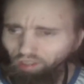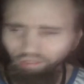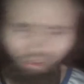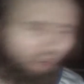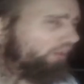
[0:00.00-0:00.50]

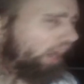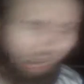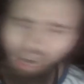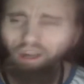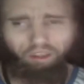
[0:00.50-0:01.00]
Because I'm
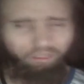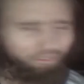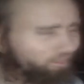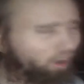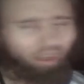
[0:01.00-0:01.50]
tired of this
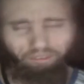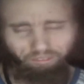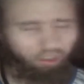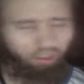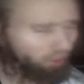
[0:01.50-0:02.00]
fucking
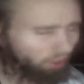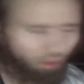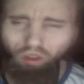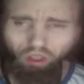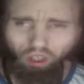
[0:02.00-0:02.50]
shit, dude.